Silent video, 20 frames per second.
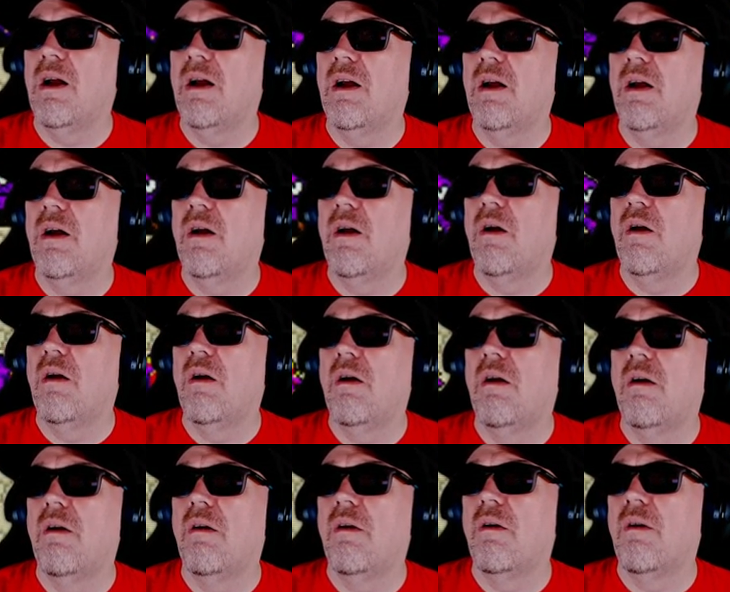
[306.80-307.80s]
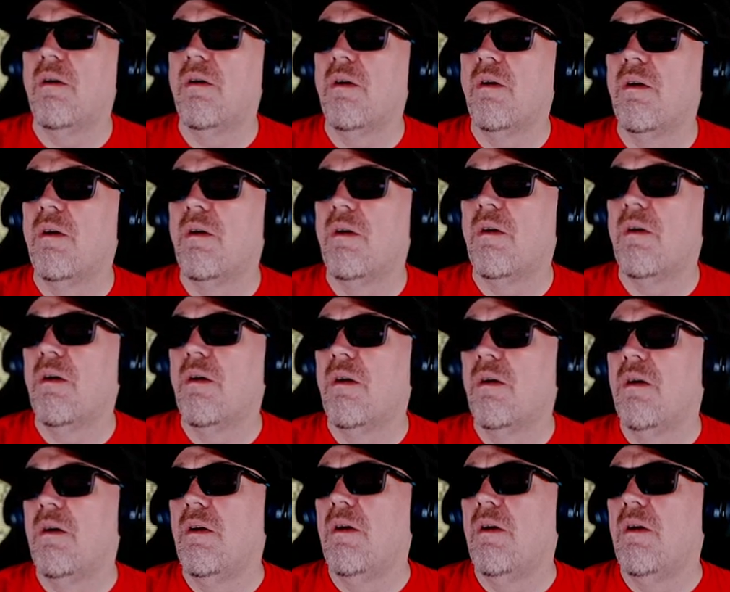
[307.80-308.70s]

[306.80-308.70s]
Nothing is said.